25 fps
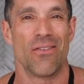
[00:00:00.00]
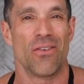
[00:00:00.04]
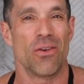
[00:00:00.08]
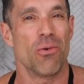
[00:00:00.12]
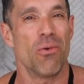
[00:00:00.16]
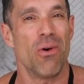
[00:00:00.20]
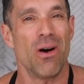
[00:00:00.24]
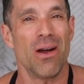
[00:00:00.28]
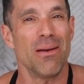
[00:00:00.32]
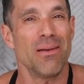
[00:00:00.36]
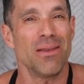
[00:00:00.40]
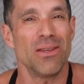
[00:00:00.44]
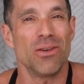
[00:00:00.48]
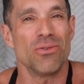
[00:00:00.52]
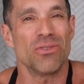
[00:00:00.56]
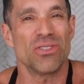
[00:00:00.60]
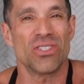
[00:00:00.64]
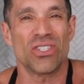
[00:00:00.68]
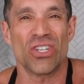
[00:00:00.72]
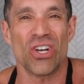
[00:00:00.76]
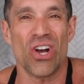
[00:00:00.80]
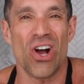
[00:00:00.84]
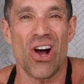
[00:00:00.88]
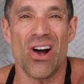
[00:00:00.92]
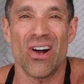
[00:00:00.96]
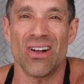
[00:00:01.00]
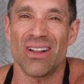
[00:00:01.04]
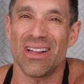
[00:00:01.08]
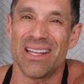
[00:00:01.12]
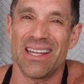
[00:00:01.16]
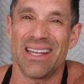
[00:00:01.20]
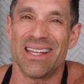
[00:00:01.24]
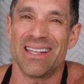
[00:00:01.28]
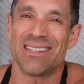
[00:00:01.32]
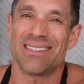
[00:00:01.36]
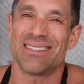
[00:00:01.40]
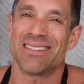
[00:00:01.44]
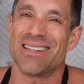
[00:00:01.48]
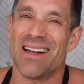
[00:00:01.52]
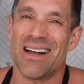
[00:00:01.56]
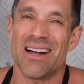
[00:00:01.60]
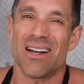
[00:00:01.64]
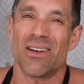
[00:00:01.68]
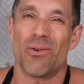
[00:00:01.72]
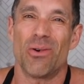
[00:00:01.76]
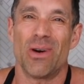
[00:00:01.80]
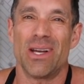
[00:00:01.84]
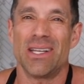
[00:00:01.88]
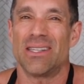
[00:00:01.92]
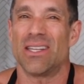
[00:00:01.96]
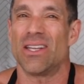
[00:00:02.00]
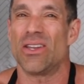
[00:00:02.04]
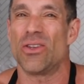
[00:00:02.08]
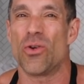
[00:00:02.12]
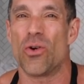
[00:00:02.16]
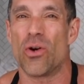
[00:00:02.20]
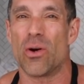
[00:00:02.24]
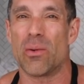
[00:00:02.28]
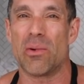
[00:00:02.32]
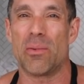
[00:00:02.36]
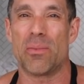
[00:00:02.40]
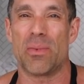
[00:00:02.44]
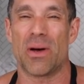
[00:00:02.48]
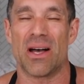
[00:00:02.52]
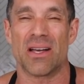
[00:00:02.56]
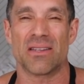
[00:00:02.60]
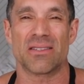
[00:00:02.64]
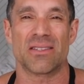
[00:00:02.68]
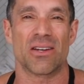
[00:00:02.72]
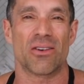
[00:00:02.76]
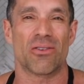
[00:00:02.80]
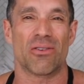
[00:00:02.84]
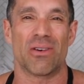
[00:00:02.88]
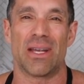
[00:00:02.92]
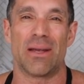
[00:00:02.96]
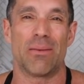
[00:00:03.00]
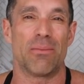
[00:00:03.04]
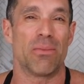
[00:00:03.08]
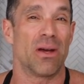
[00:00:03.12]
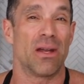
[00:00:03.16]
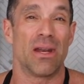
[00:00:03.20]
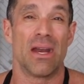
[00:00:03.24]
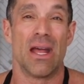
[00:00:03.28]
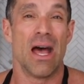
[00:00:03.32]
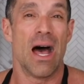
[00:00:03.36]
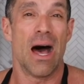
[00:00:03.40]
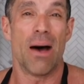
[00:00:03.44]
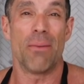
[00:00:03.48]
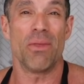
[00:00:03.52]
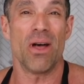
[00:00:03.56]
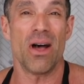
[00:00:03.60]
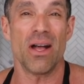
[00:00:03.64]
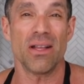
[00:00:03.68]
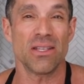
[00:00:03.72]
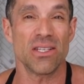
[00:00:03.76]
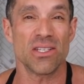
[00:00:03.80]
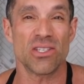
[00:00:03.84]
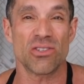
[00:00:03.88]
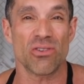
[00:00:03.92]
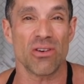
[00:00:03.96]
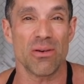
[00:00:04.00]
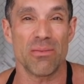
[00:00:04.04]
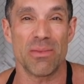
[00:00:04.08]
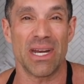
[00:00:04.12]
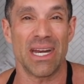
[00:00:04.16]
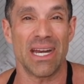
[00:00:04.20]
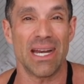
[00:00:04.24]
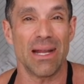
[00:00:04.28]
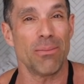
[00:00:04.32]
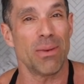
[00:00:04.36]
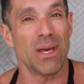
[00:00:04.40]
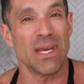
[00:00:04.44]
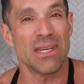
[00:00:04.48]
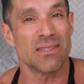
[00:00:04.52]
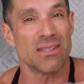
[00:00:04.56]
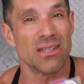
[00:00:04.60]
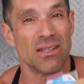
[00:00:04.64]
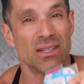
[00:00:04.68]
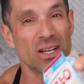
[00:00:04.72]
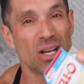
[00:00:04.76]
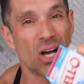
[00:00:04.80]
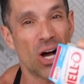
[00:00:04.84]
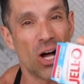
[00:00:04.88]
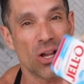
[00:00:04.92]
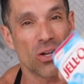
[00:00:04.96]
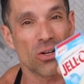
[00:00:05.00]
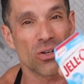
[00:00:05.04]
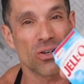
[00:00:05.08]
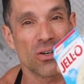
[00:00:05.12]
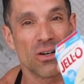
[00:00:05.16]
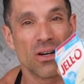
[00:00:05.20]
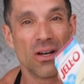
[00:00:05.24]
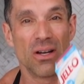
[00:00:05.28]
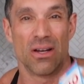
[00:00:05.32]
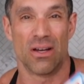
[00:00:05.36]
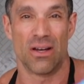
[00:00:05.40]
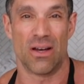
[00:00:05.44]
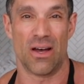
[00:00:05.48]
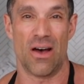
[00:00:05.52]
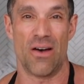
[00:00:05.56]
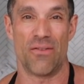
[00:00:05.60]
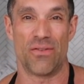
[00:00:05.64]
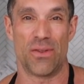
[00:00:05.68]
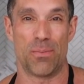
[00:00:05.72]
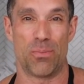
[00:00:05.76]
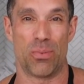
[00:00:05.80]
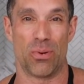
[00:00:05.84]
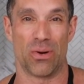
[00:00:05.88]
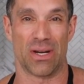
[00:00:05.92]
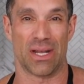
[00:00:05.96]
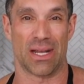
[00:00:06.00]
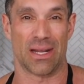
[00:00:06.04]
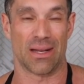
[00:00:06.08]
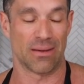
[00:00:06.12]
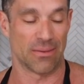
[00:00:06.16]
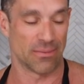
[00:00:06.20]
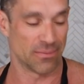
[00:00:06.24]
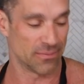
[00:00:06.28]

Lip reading: You wanna use chocolate, it's not quite the normal Boston cream, but I'm not discriminating based on the color of the pudding.